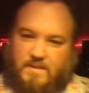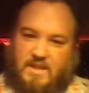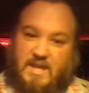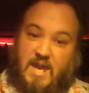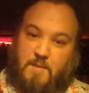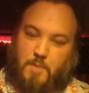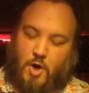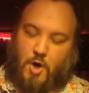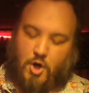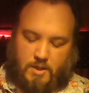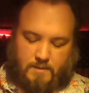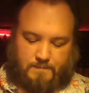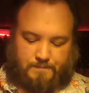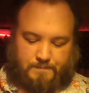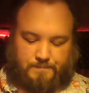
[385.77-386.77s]

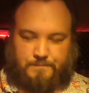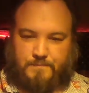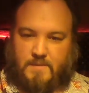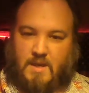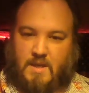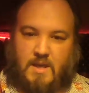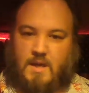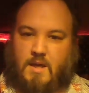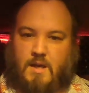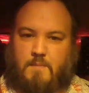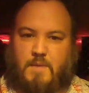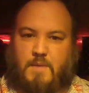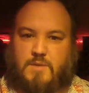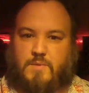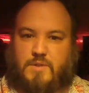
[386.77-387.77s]
K-bar,
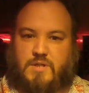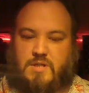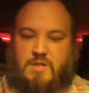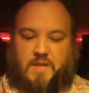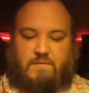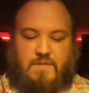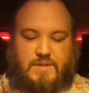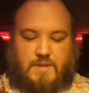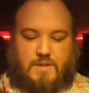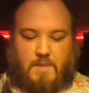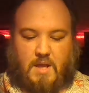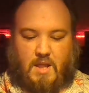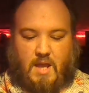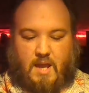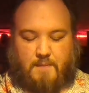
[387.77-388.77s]
might as well just leave this in
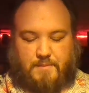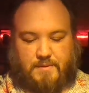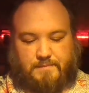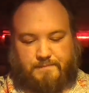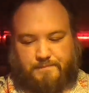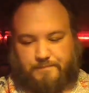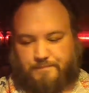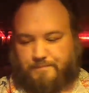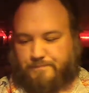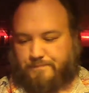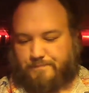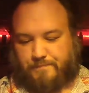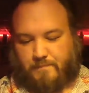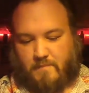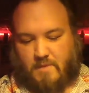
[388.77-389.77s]
my
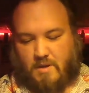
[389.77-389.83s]
lap.